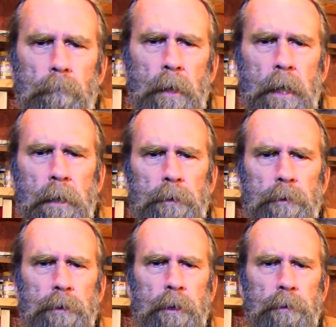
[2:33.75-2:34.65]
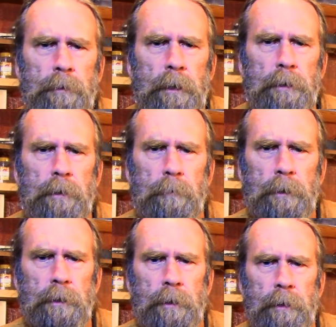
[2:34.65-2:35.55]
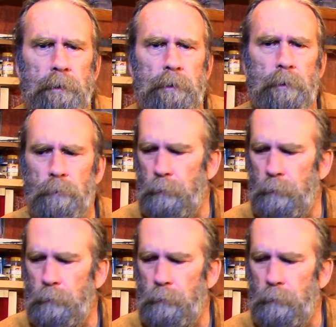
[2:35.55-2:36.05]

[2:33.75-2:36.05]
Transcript: and using the traditional materials. So